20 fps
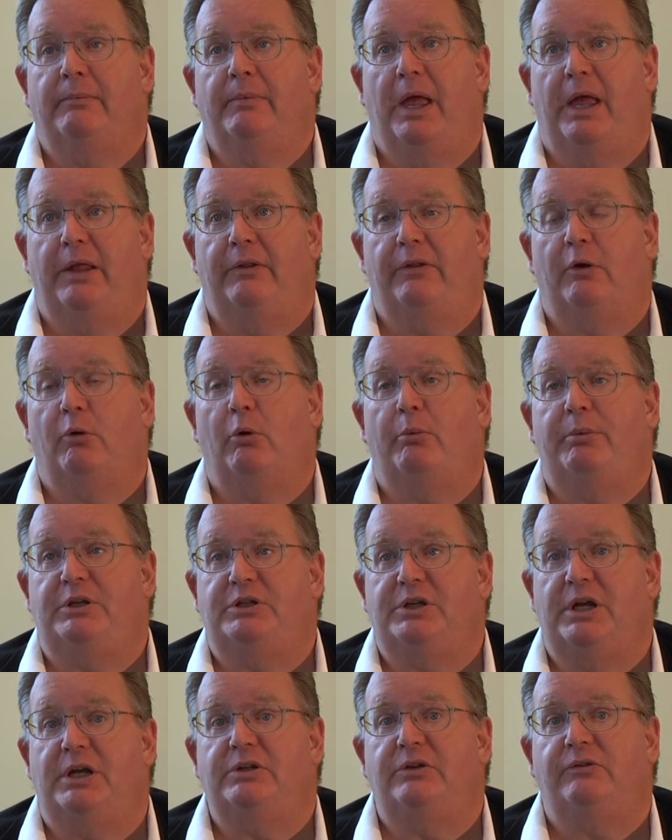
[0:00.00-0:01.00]
And there will be
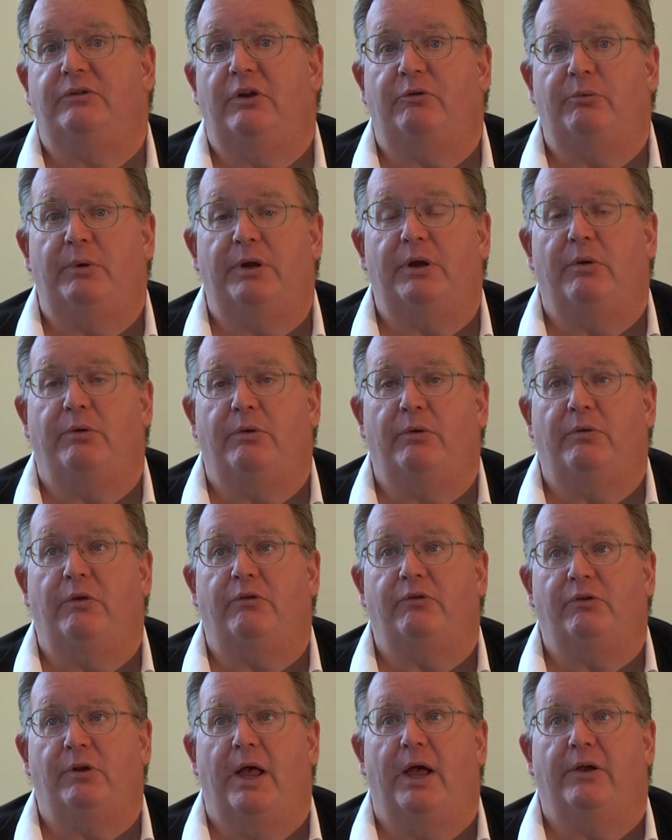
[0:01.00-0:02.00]
changes as we go through
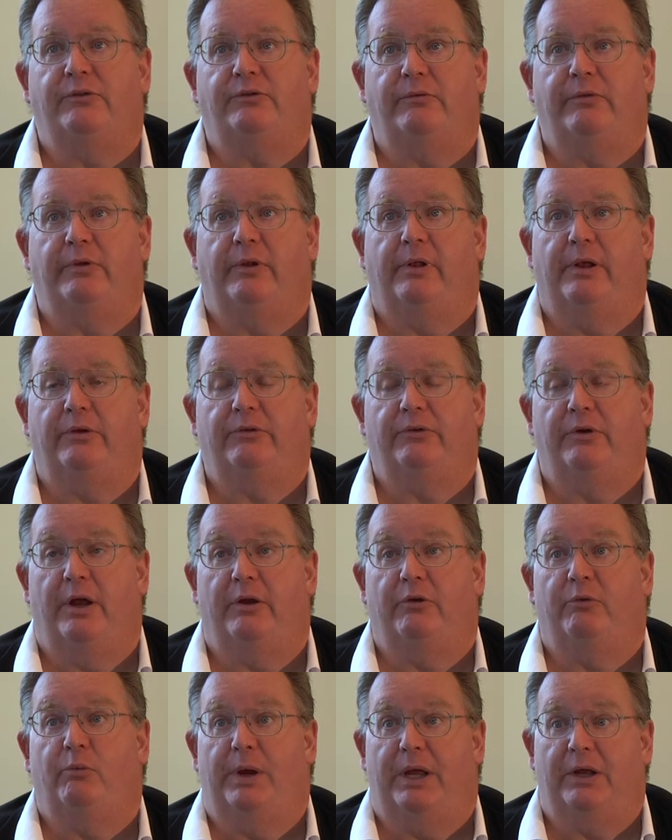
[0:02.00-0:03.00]
this class over the last
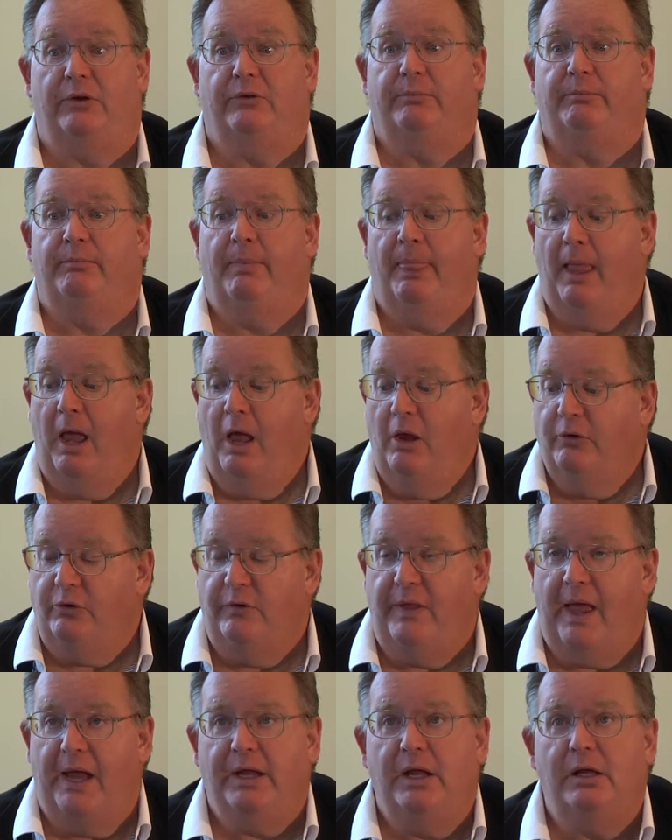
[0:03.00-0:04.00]
9 weeks.
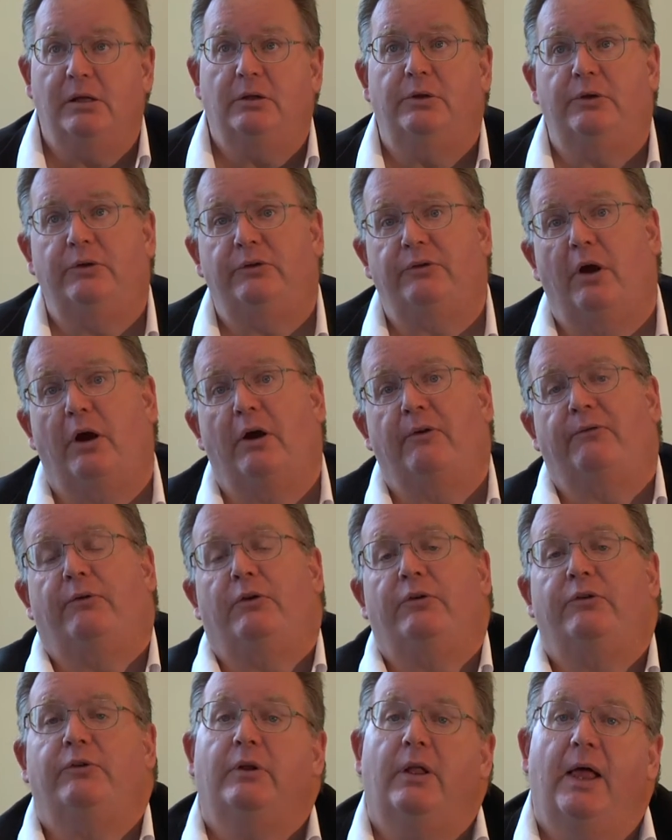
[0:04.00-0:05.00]
So that concludes our
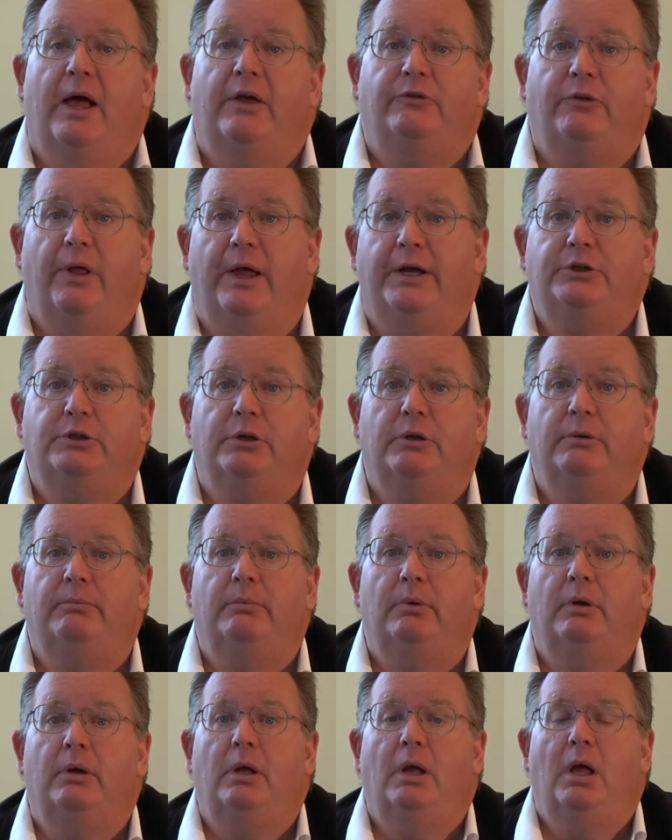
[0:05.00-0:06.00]
first class lecture.
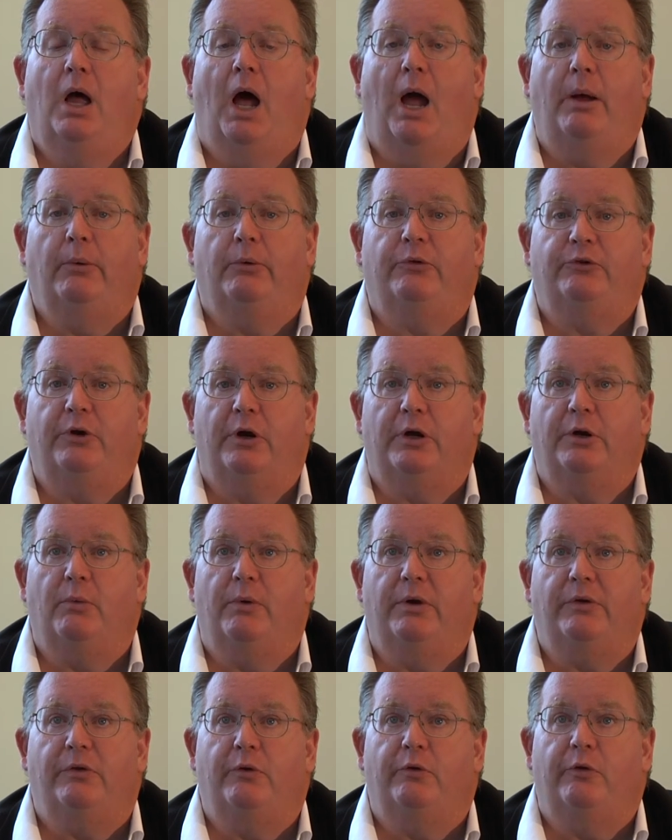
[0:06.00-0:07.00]
I will start
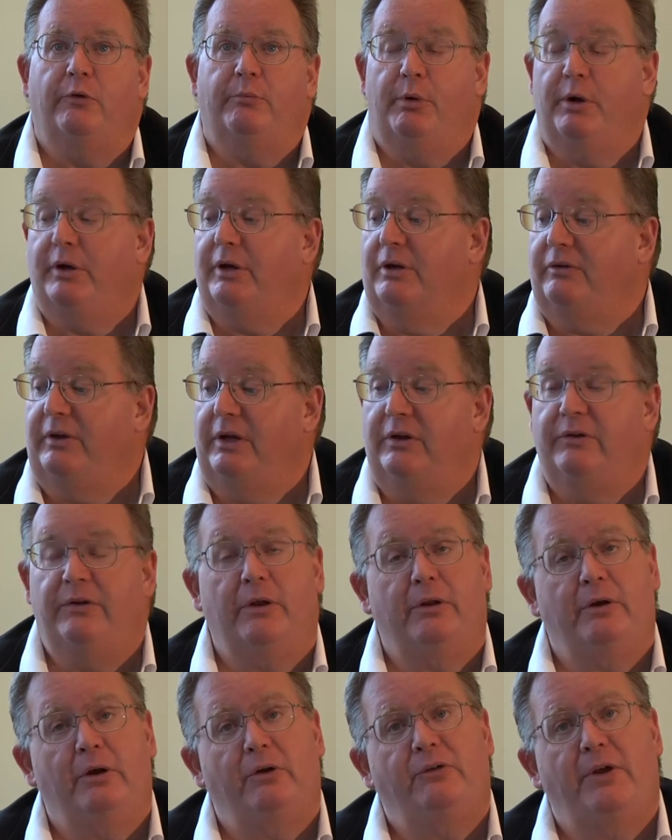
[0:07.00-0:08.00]
going through the book in
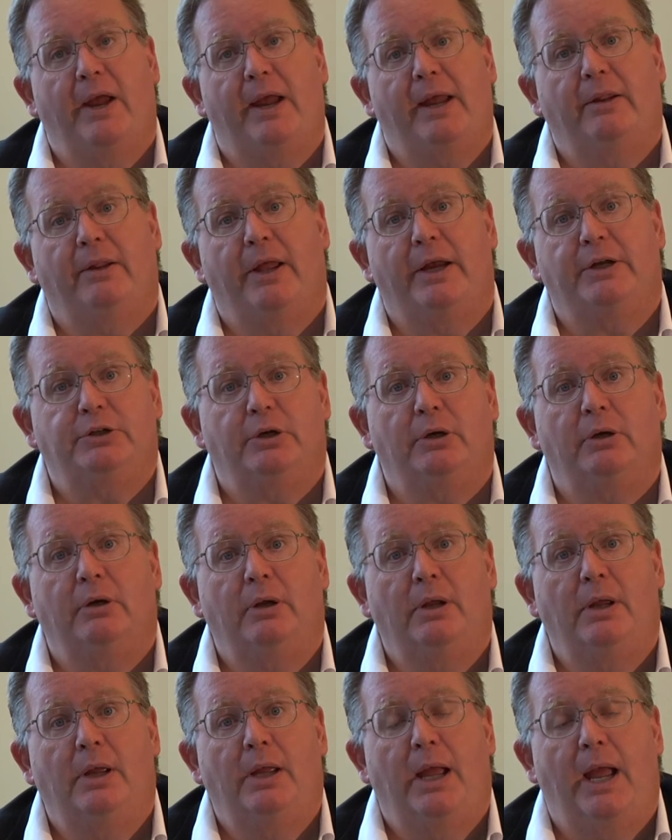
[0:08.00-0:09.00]
detail in our second lecture,
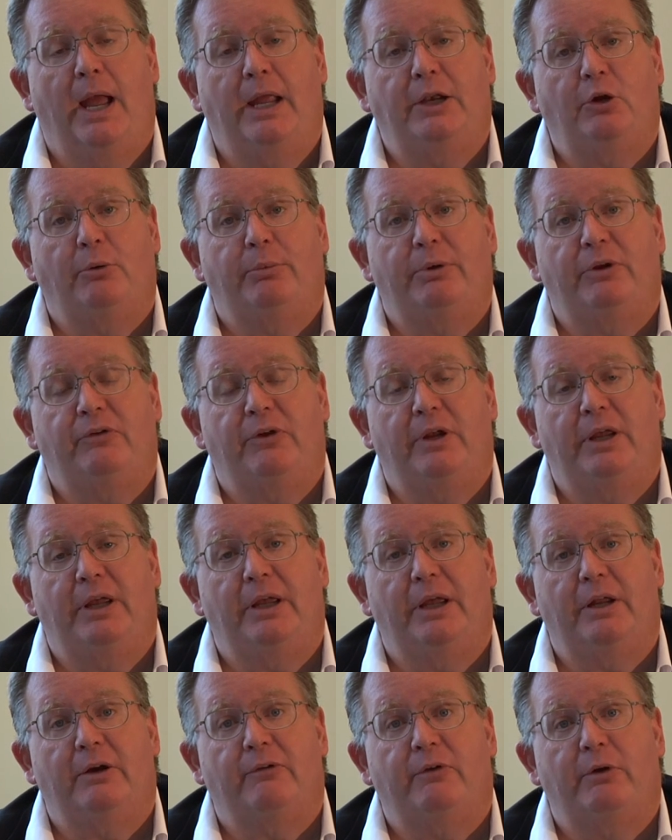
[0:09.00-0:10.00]
and you'll be
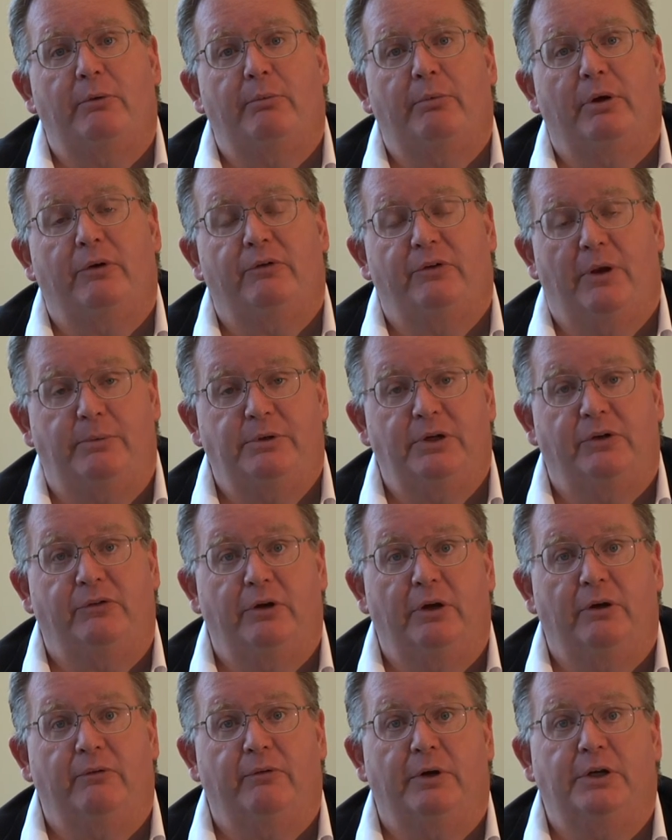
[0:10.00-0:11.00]
seeing interview subjects
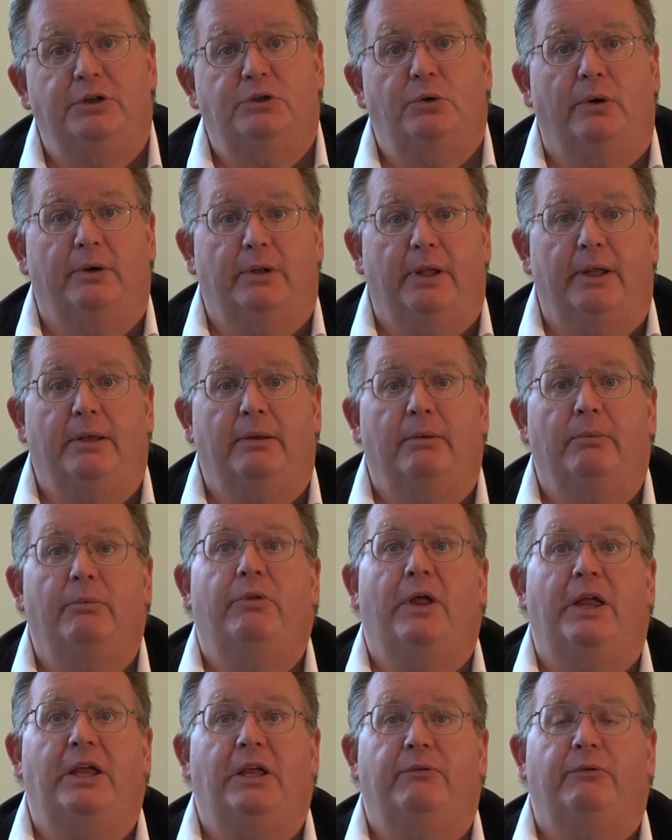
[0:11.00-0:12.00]
here very shortly.
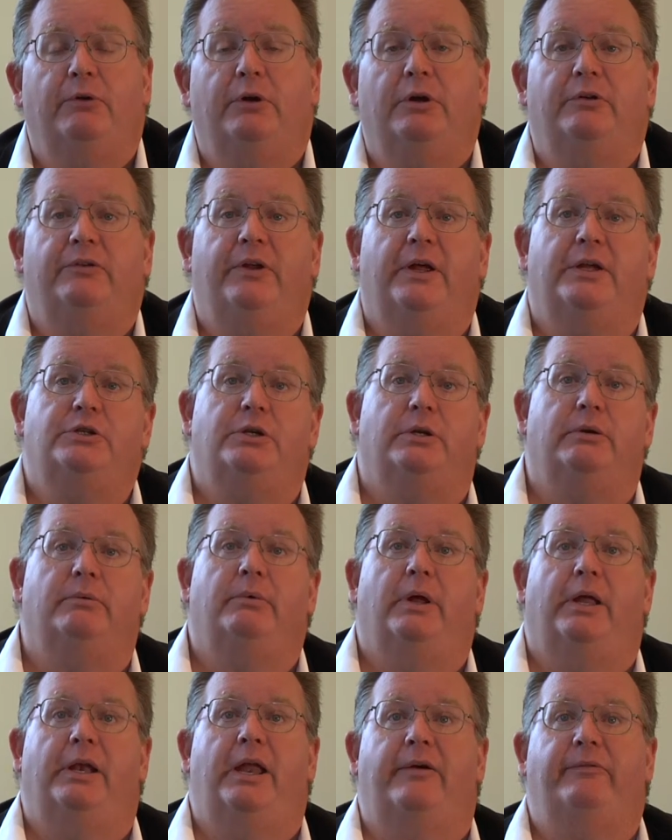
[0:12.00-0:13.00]
Thank you for your attention,
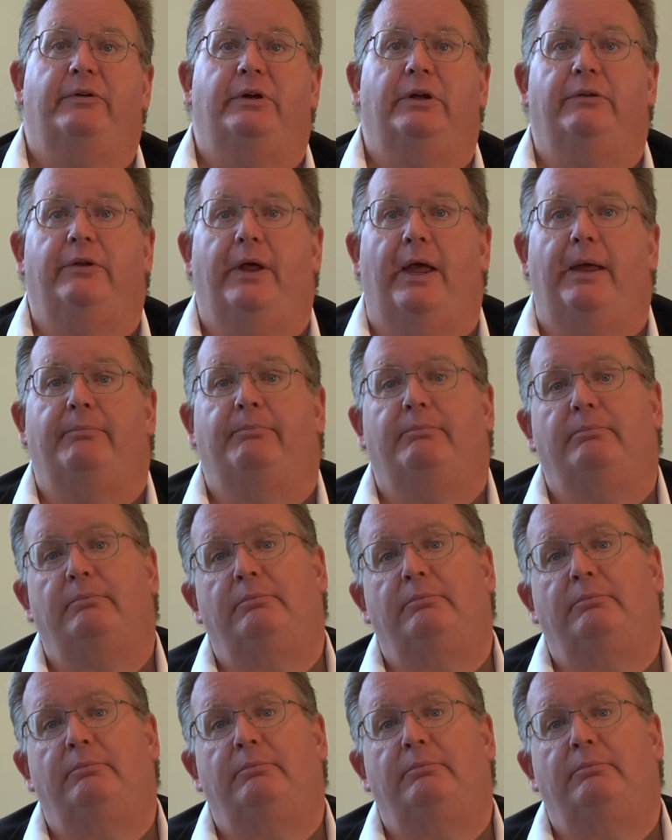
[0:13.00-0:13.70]
and have a good day.